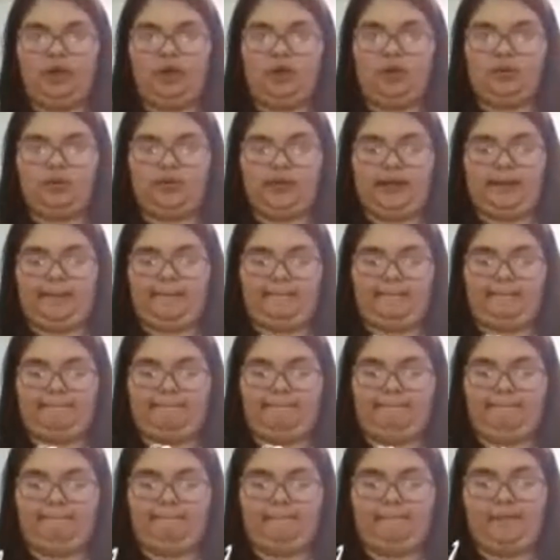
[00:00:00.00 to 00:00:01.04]
Okay.
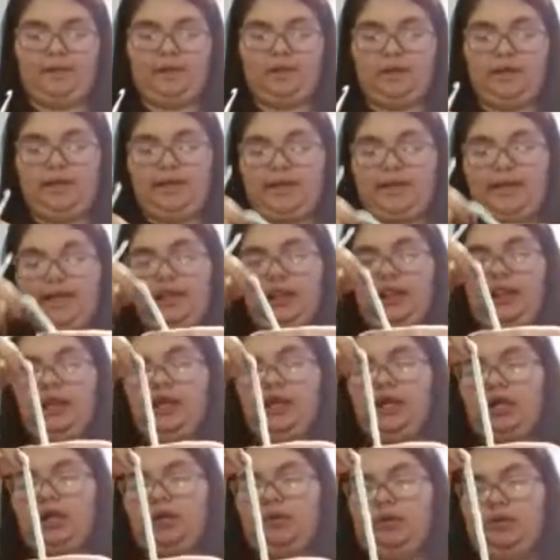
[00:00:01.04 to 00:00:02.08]
And a
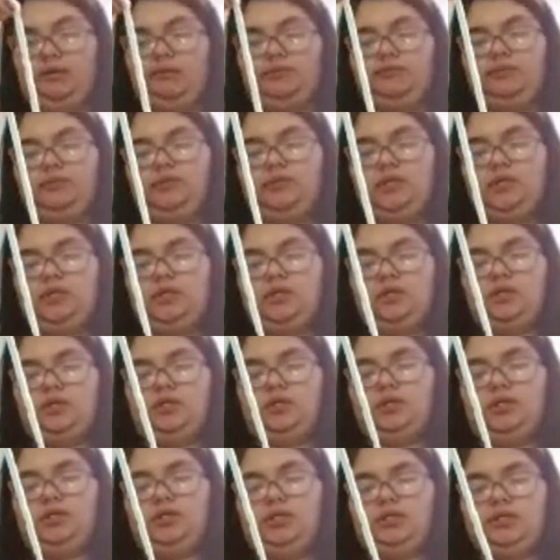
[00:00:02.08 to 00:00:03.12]
long, well,
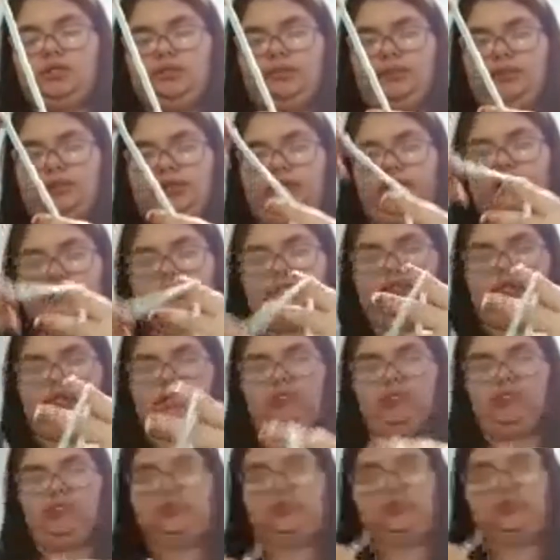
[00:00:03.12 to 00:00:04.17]
it's going to be on the
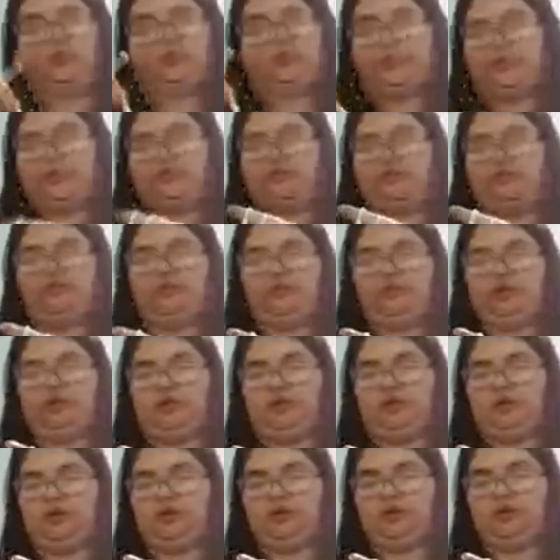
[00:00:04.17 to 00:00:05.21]
outside, so it doesn't have to be
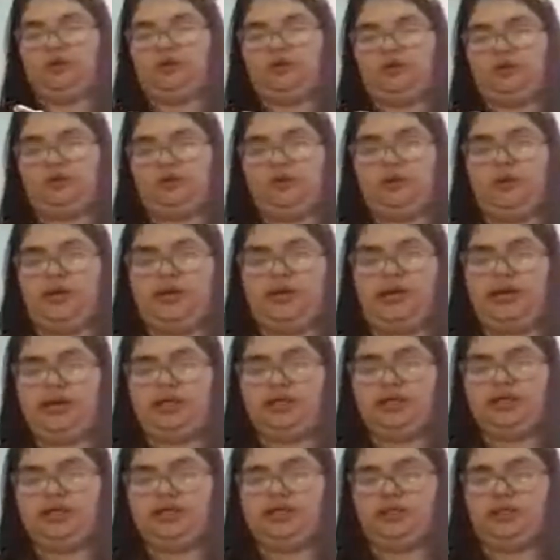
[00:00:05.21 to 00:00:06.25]
long.
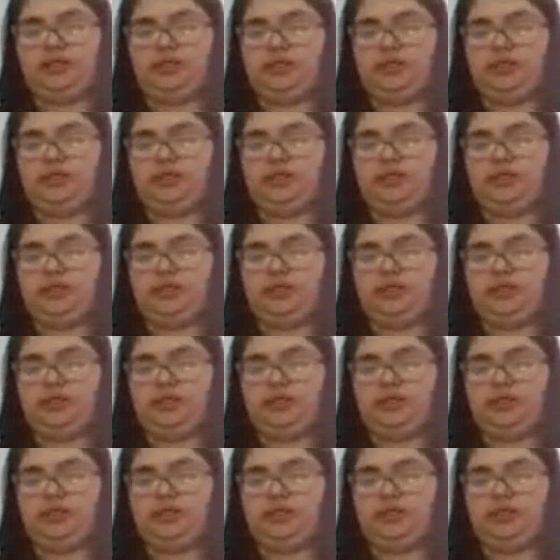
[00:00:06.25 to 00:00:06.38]
That,